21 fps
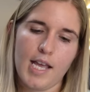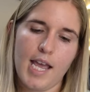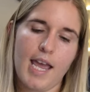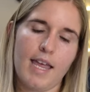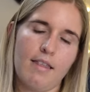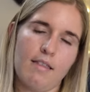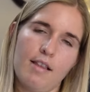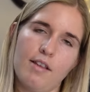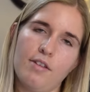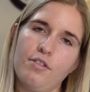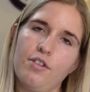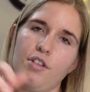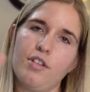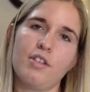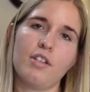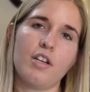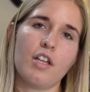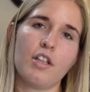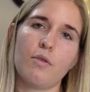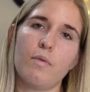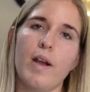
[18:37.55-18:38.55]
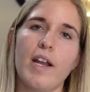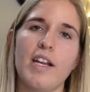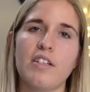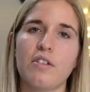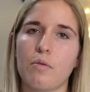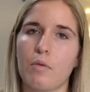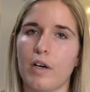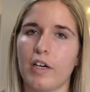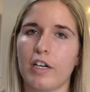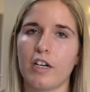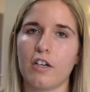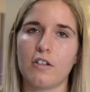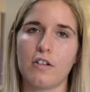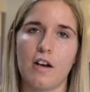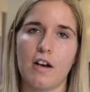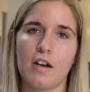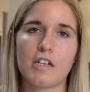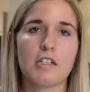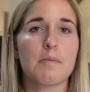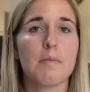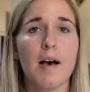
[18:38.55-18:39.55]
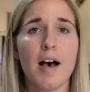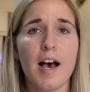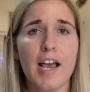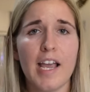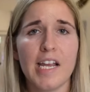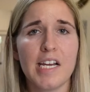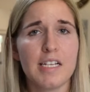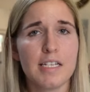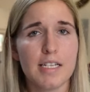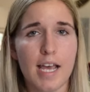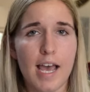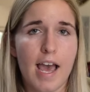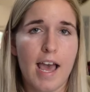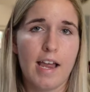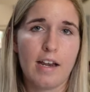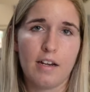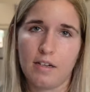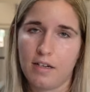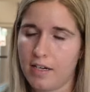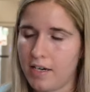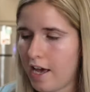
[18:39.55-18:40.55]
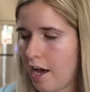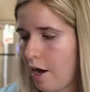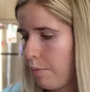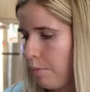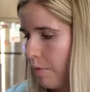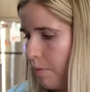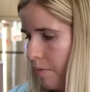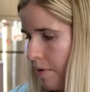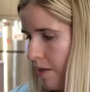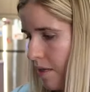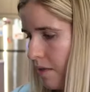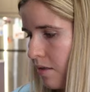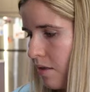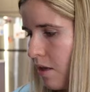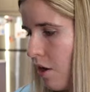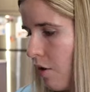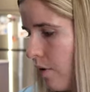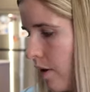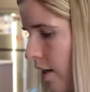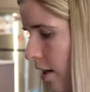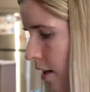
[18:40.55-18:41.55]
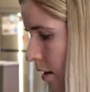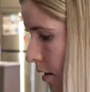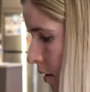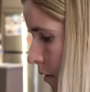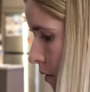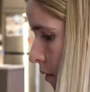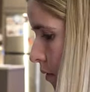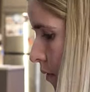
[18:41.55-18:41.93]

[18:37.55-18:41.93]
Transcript: And this is just another way to work your dog's mind and help them eat slower.